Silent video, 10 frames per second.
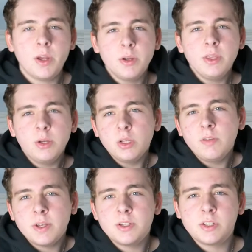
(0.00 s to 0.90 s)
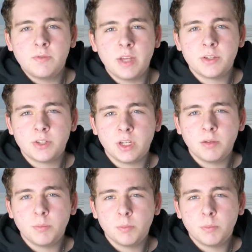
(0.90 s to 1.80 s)
They're in the early phases of
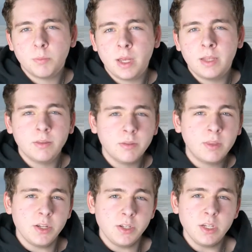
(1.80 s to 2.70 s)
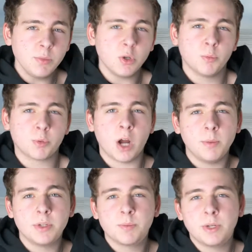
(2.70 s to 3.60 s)
testing, and they seem to hold
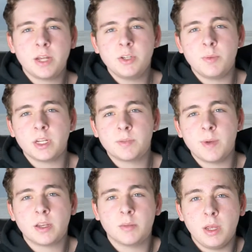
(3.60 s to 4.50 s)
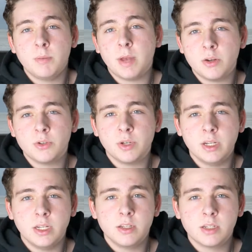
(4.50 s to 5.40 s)
promise, but as you might expect, the main
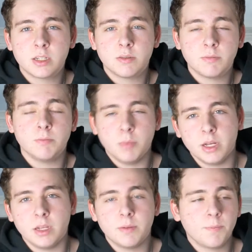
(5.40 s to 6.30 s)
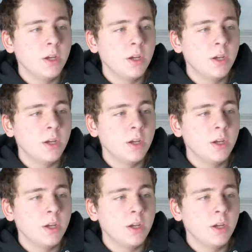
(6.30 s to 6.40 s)
boundary is money.